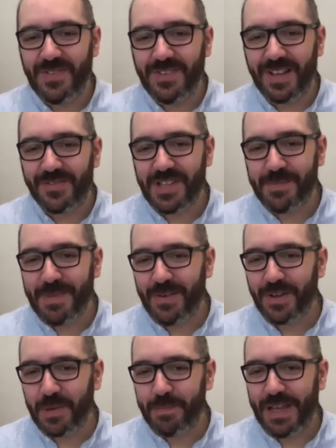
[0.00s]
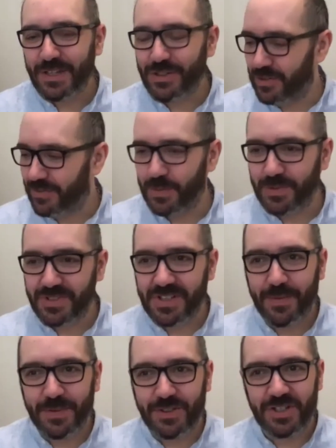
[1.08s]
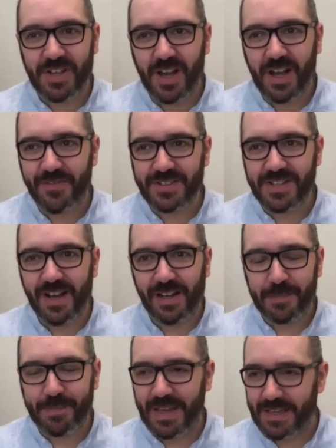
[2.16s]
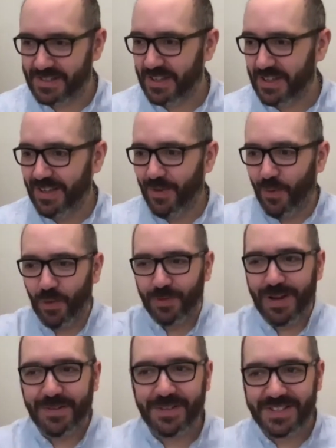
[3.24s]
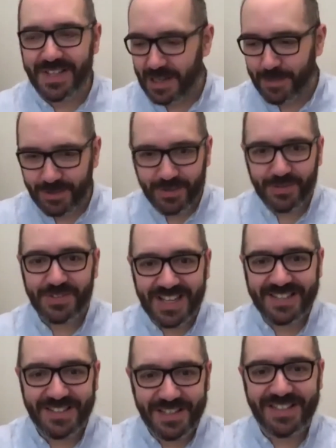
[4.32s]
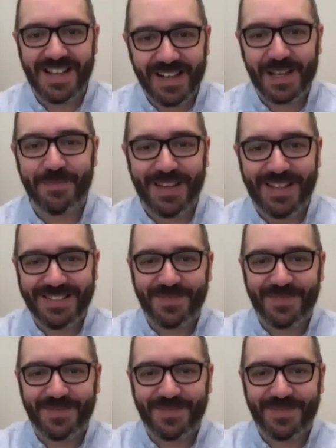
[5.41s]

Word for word: I've, somehow got a picture of you all sat with just half a Dalek base all around the table. You're all sat in your Dalek bases